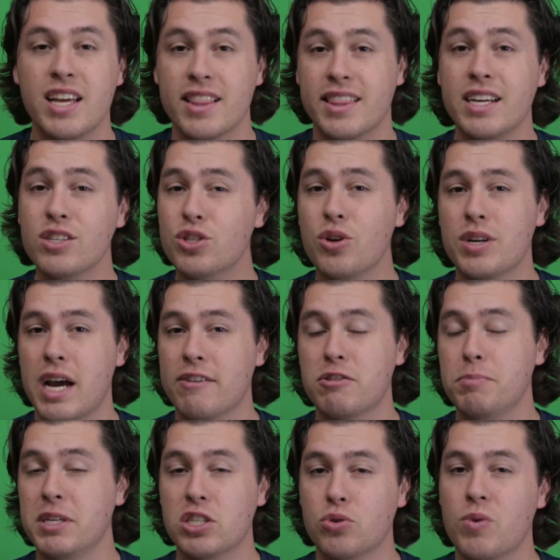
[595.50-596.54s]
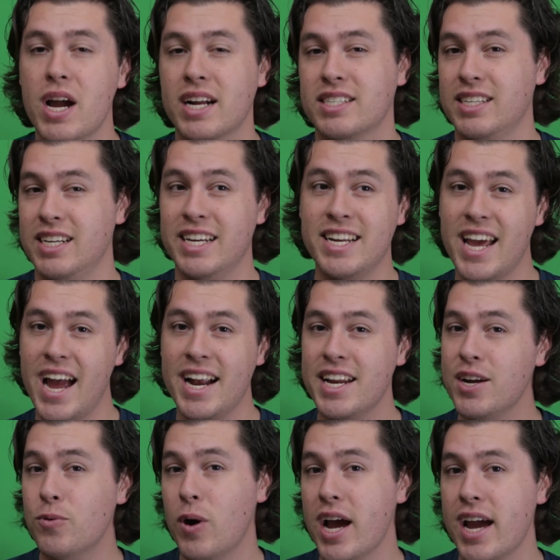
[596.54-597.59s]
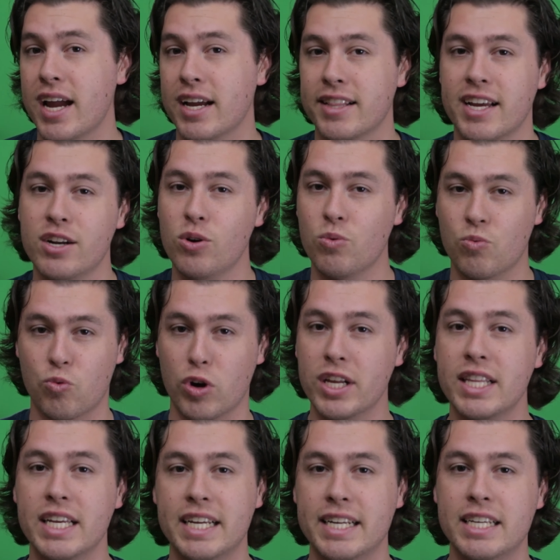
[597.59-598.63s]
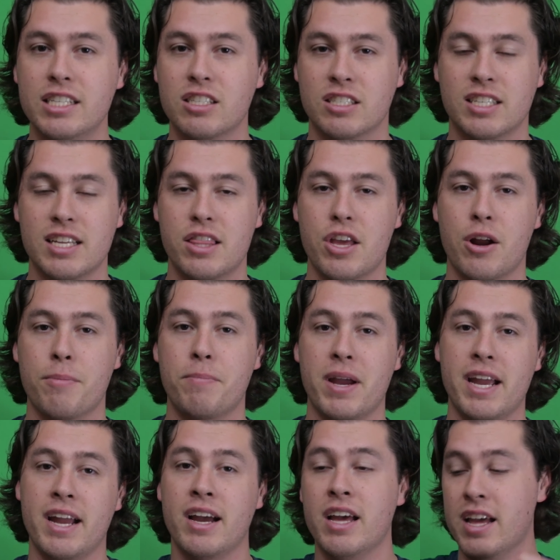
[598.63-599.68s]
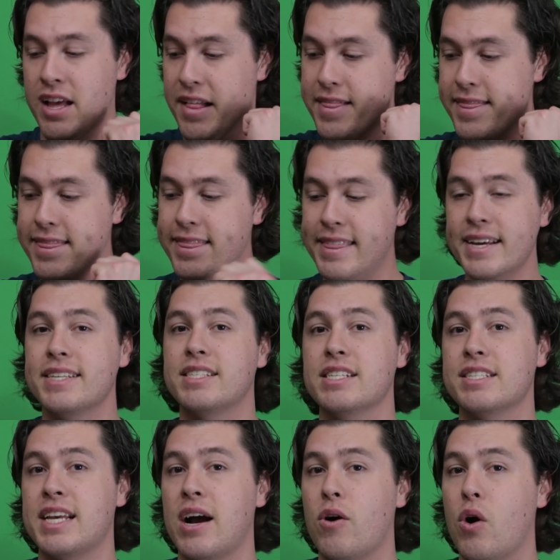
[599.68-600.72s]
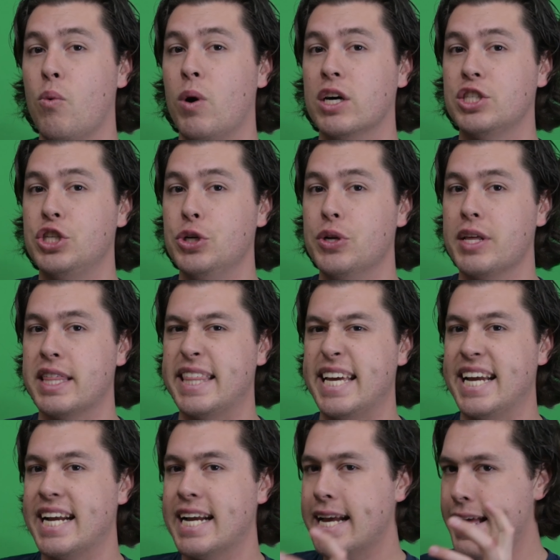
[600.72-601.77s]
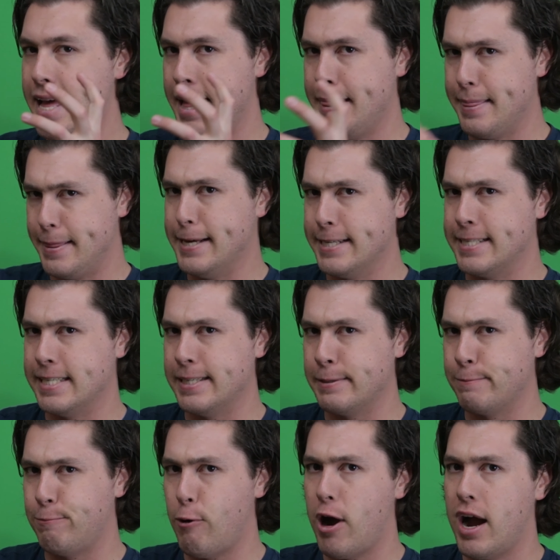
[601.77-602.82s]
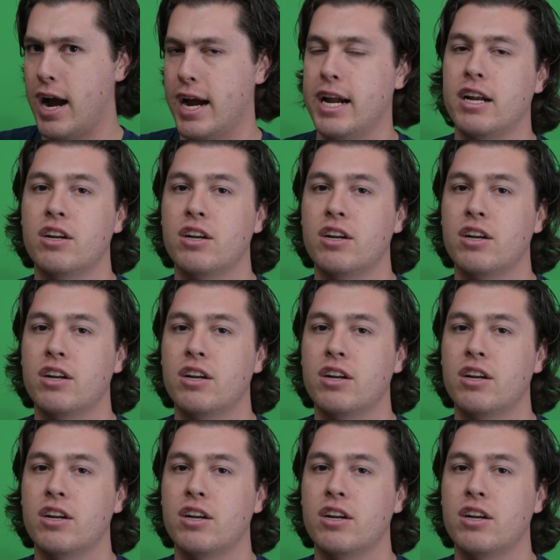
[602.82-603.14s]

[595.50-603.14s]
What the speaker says: things don't have to be direct in any way. They don't really need to sit there and be, this is how I want you to think, and this is why.